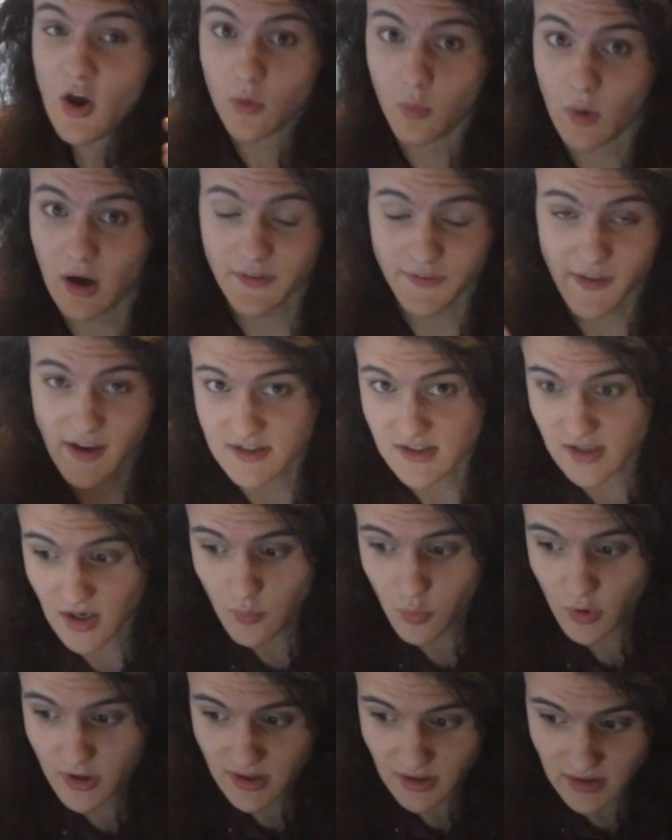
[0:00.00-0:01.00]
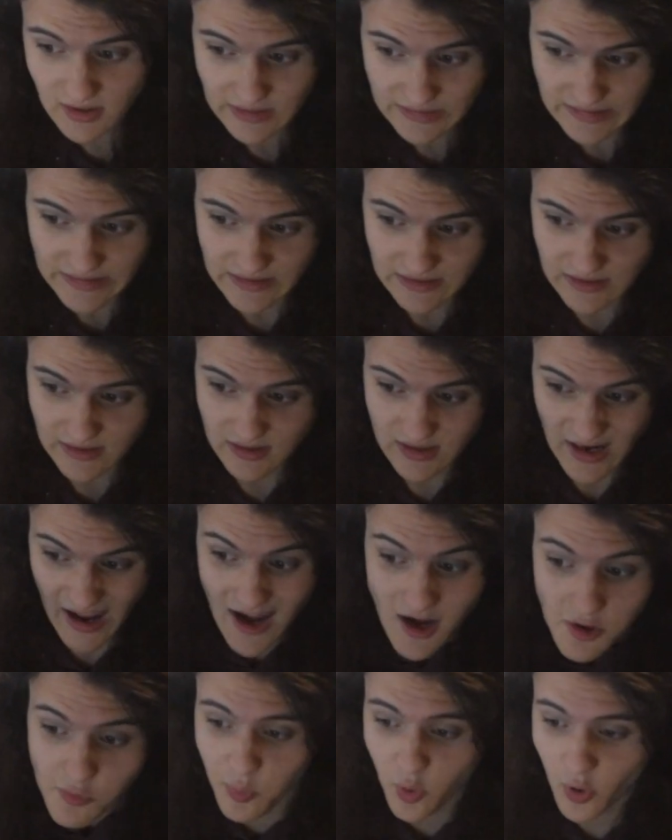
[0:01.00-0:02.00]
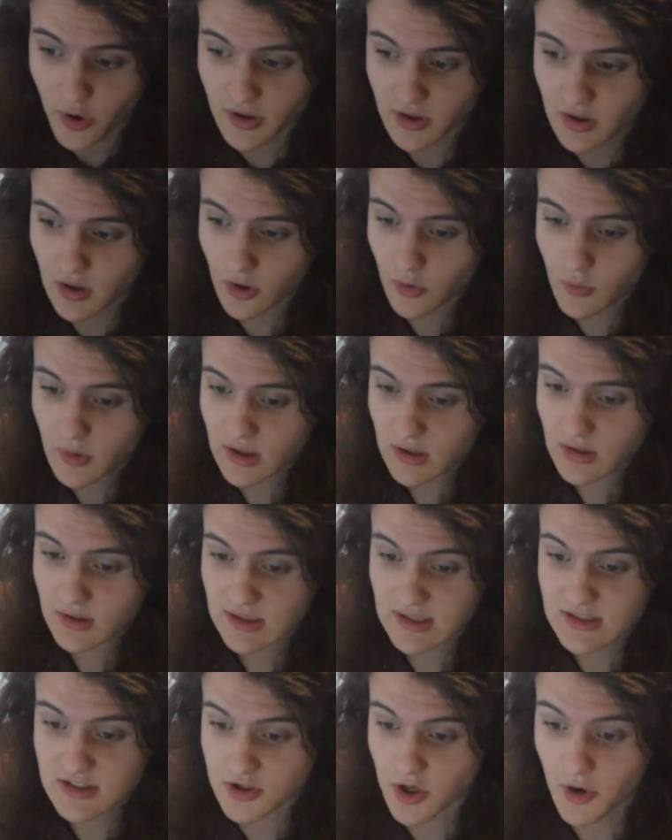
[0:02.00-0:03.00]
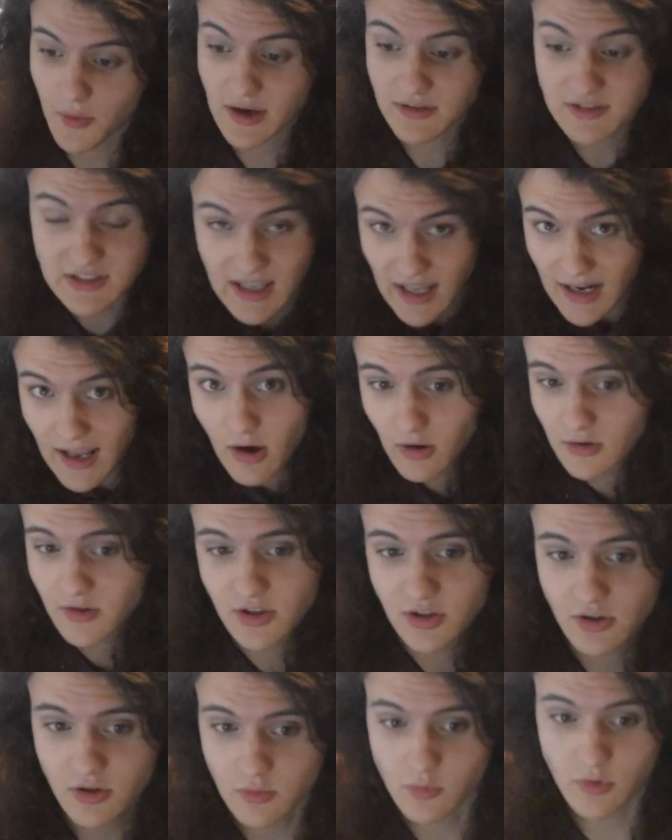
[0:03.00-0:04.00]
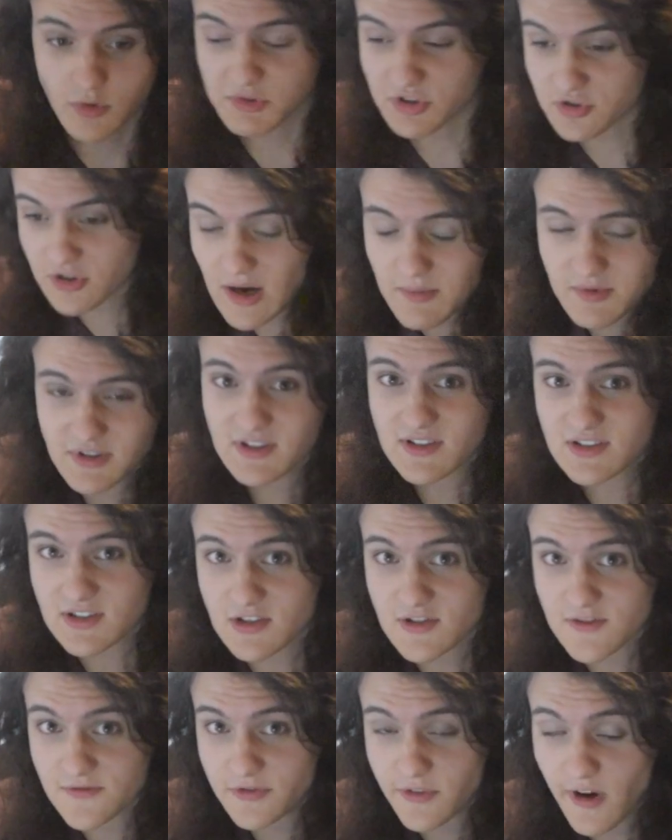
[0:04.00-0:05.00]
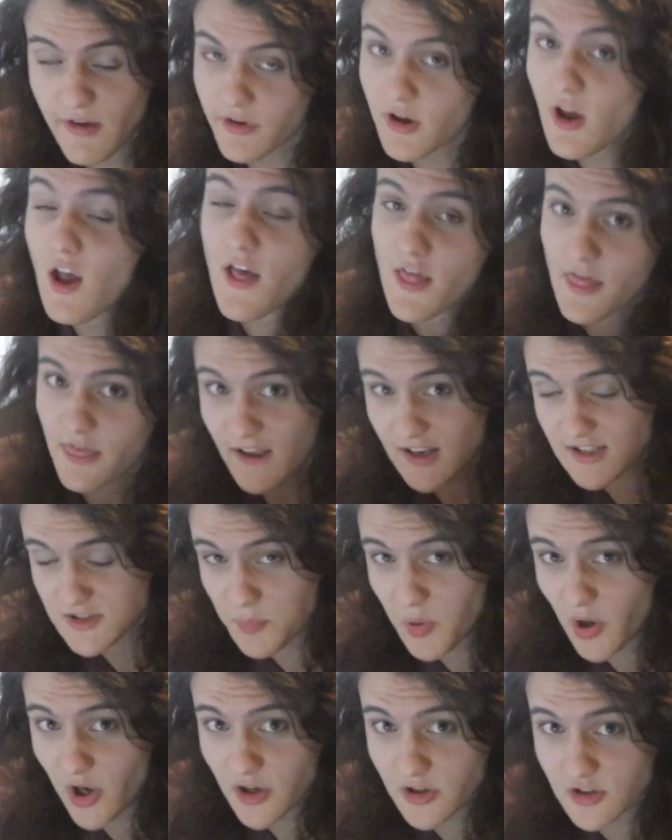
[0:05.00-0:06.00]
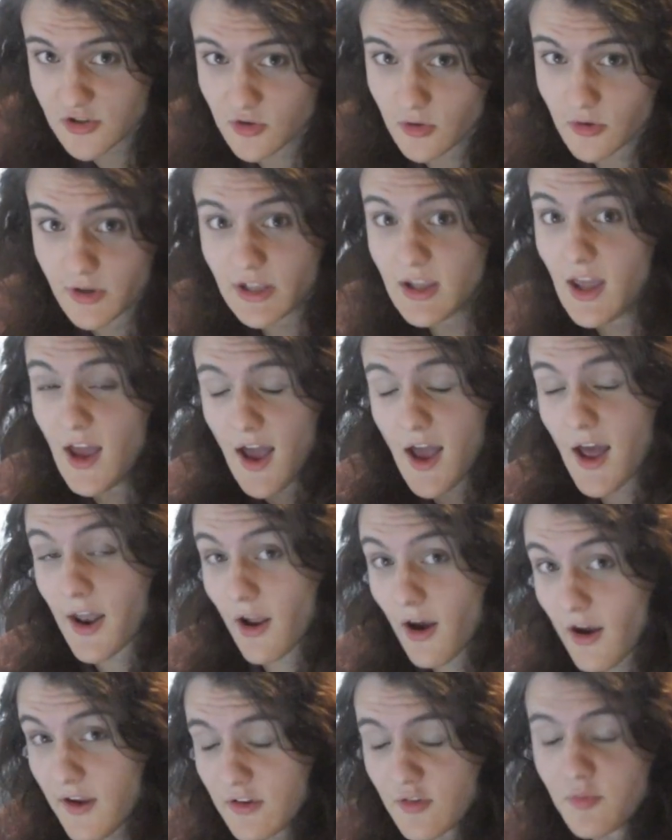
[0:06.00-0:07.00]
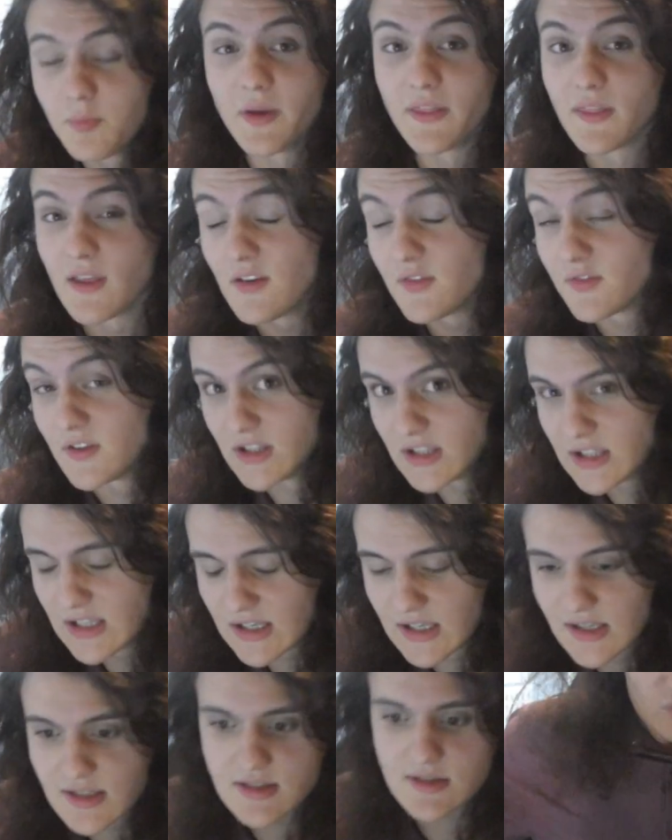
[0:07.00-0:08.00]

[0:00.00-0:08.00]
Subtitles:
Well, next up we're going to need an endpoint. You know, we're going to need to know how to get out. You don't want to be trapped in this dungeon forever. That's purgatory, and I have been there for years.